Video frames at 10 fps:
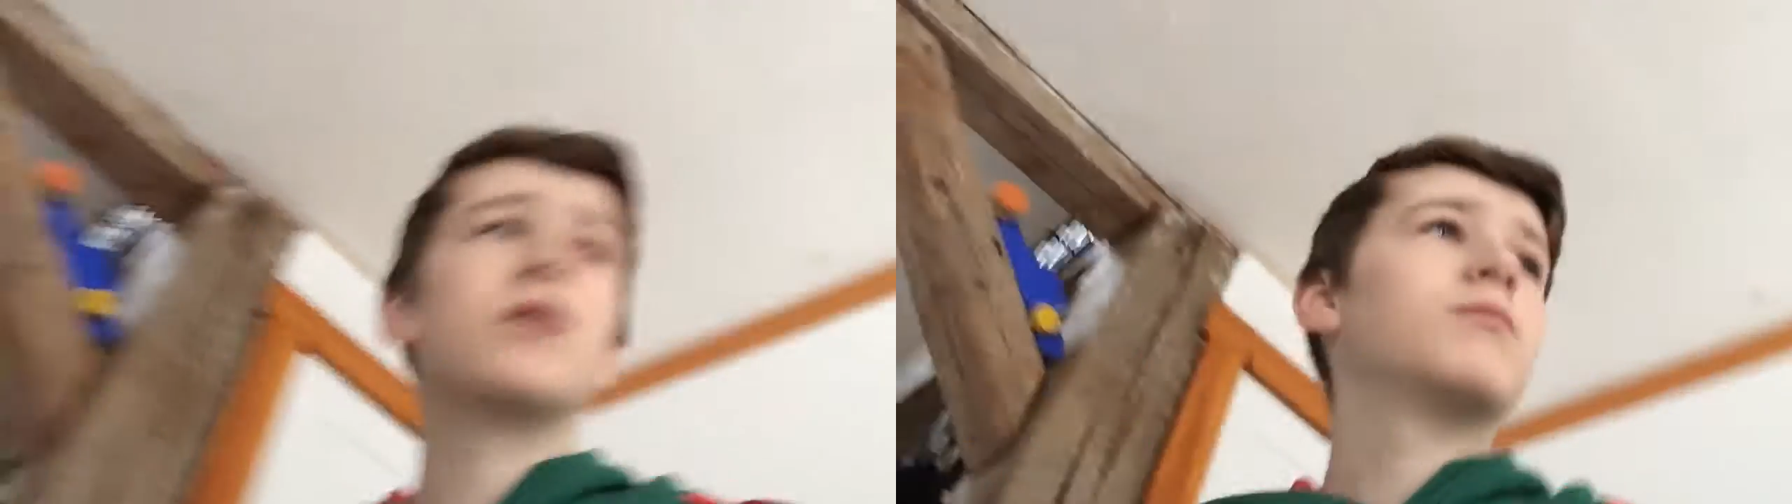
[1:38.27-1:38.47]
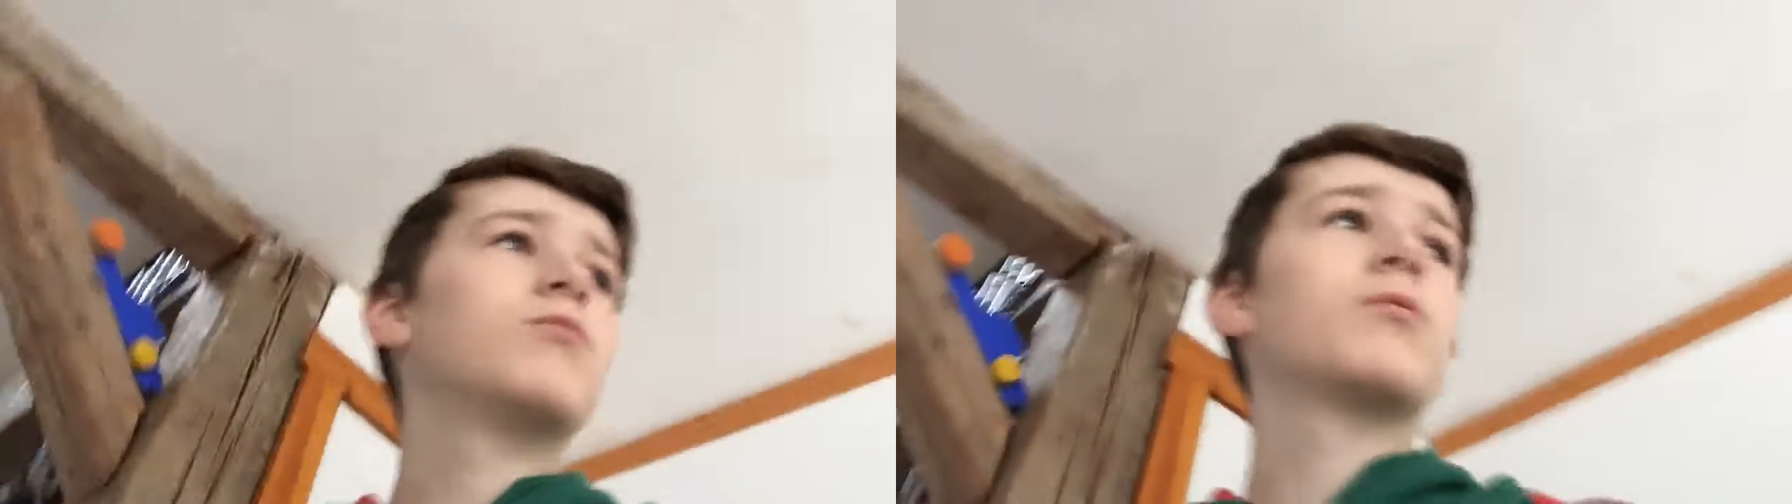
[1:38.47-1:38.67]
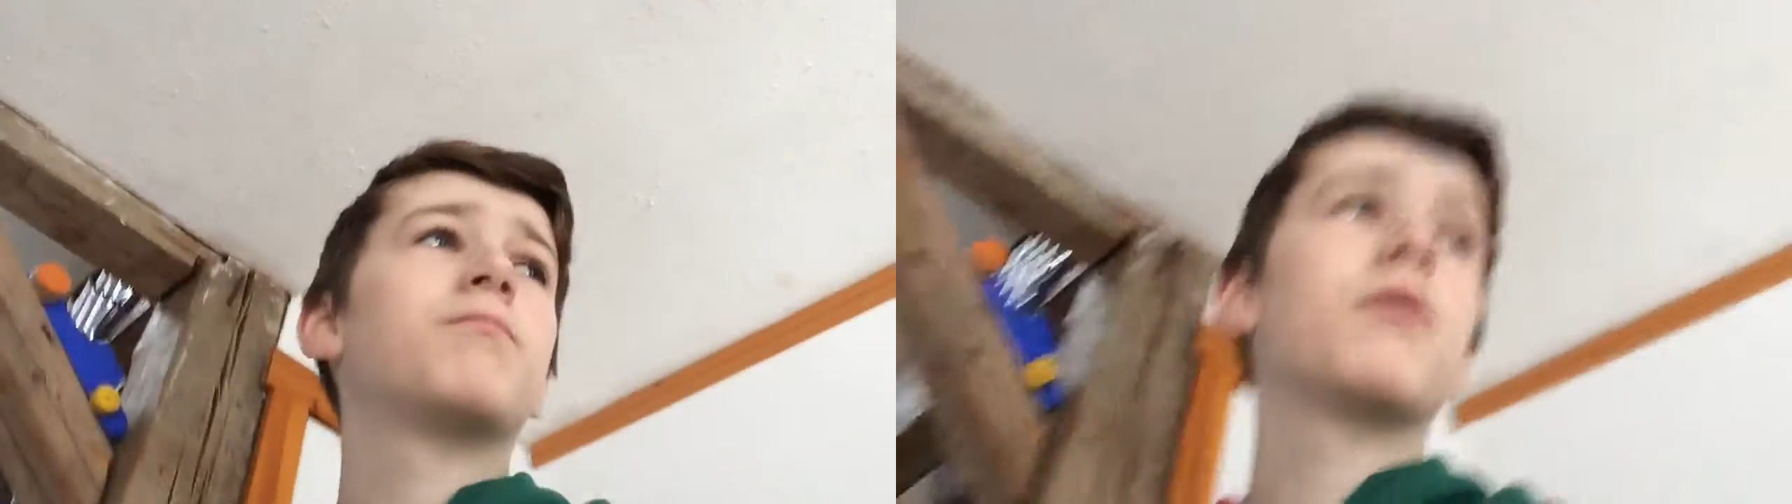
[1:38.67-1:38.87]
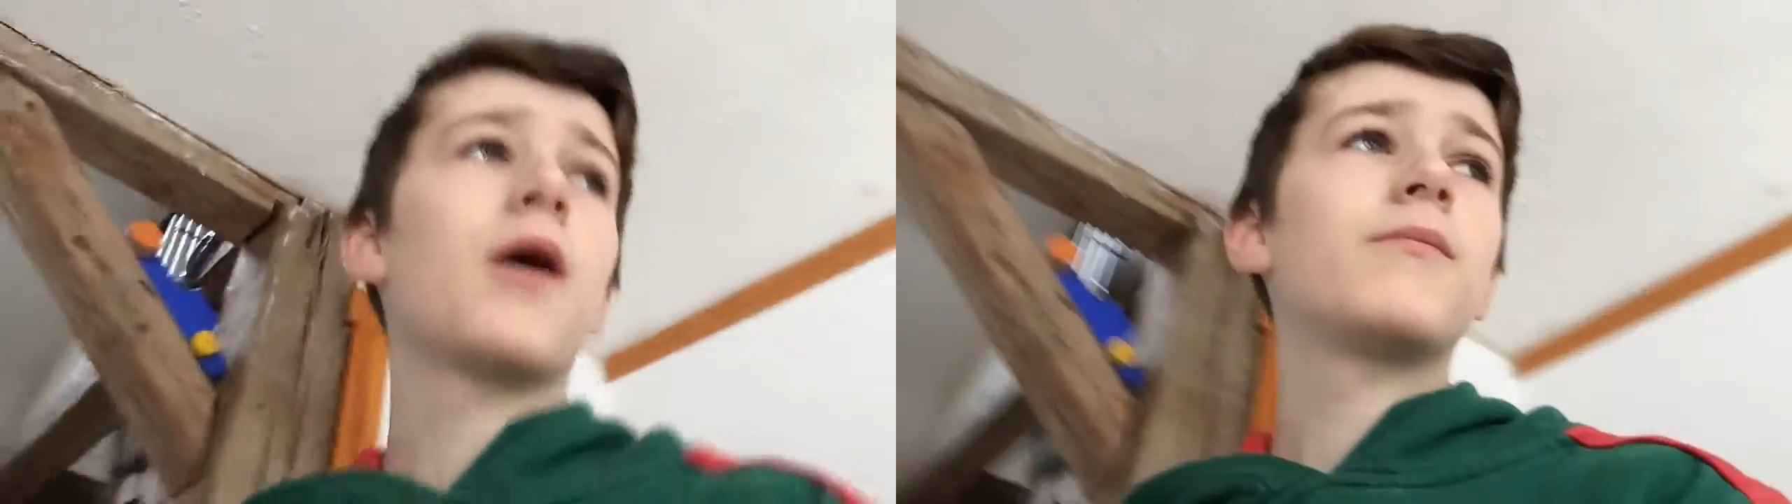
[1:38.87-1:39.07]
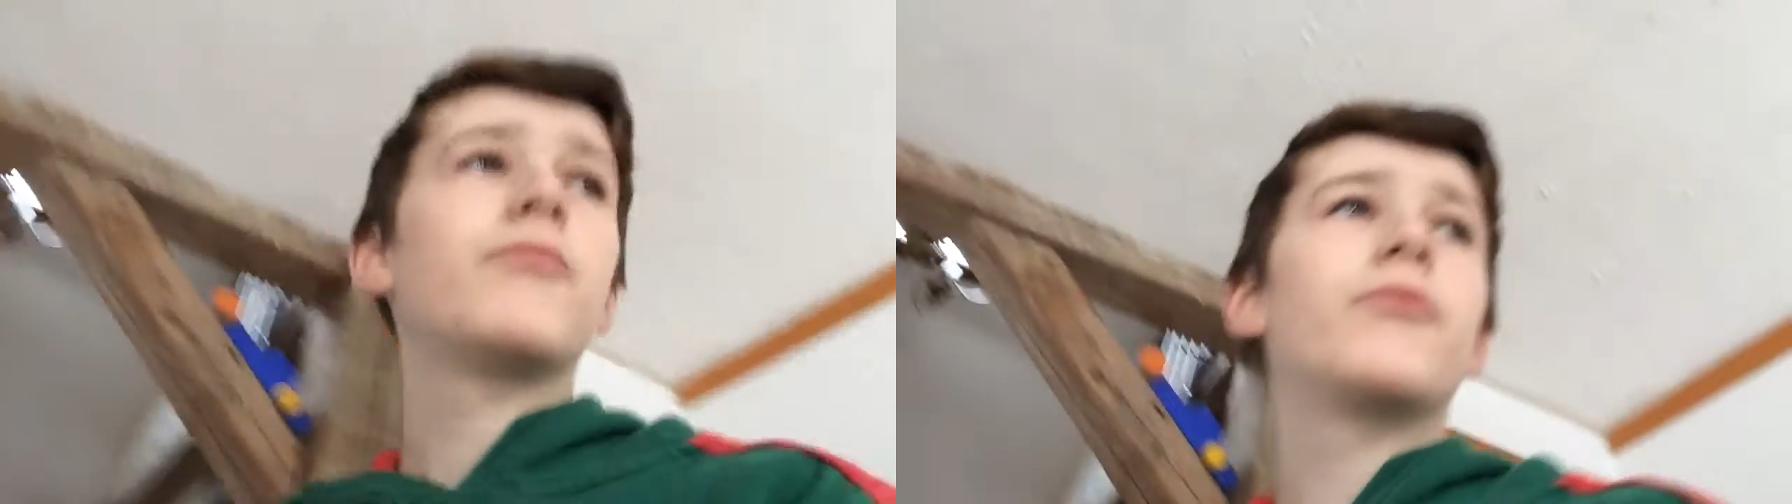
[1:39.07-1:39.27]
we're
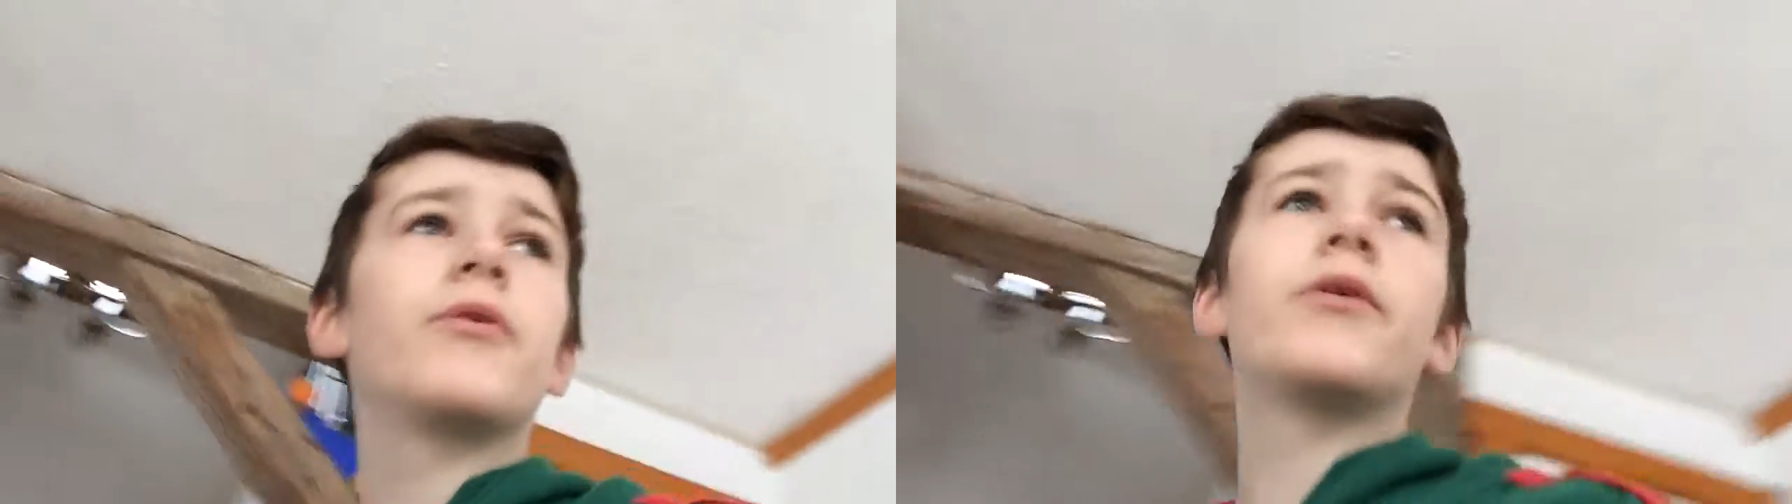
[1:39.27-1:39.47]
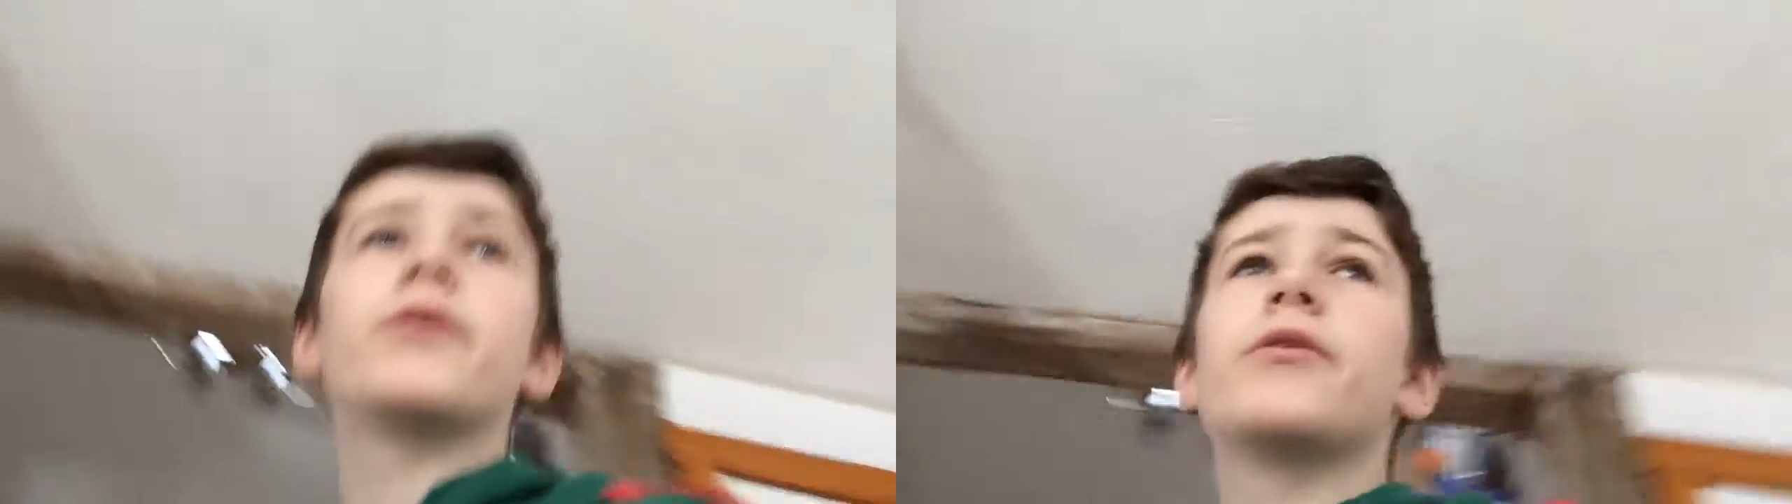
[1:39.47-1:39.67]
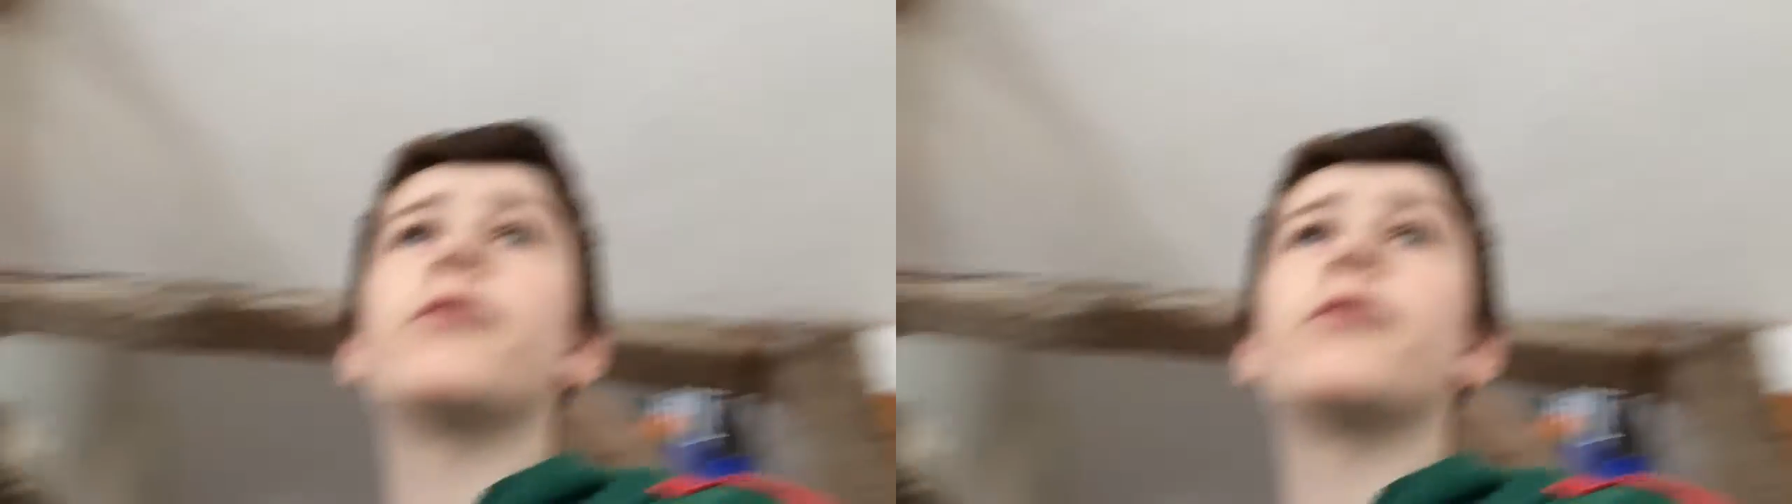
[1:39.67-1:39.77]
probably